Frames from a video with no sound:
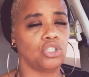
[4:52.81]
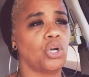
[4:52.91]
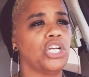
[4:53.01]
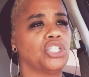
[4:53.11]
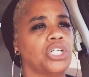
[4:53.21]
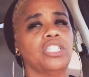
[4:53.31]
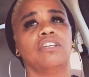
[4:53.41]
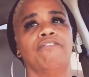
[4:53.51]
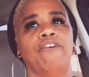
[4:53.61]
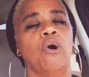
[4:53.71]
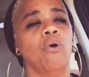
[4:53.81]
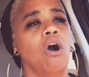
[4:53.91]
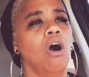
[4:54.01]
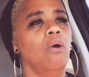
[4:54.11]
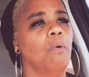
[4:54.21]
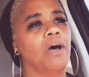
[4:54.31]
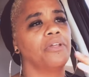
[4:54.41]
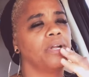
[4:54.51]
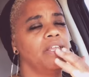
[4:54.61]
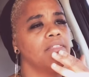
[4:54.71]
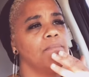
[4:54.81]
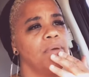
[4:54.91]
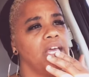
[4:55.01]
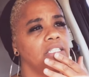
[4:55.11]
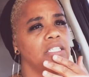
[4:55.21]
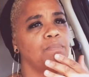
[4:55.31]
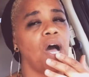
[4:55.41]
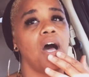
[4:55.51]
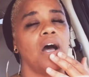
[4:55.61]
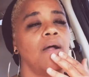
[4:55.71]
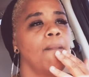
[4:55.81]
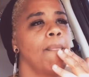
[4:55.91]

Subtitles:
Treasure gets a phone call while they're in the med spa,